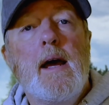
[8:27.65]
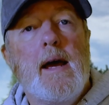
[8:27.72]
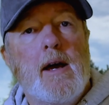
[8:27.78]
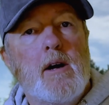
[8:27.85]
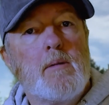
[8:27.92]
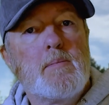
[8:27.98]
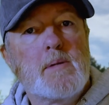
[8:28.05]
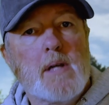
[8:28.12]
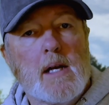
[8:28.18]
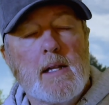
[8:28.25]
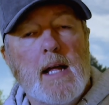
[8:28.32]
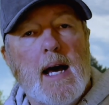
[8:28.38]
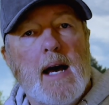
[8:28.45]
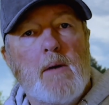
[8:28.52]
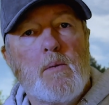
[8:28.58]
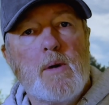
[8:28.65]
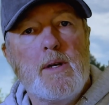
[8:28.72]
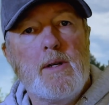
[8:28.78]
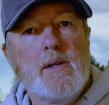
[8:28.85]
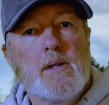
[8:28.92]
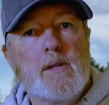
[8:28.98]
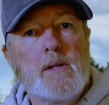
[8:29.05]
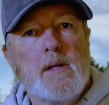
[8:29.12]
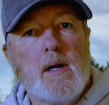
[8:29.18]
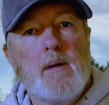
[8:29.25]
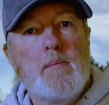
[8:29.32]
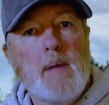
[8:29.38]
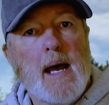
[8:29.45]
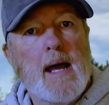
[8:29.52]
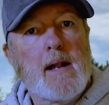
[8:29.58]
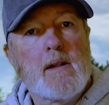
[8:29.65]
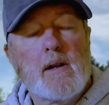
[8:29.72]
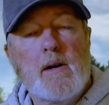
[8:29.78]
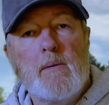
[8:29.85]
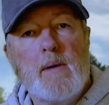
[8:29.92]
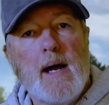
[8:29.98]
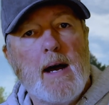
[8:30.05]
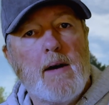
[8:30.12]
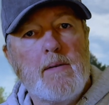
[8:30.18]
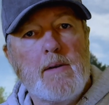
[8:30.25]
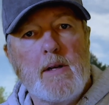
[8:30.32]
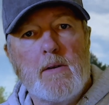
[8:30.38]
helps a lot when you're paddling around,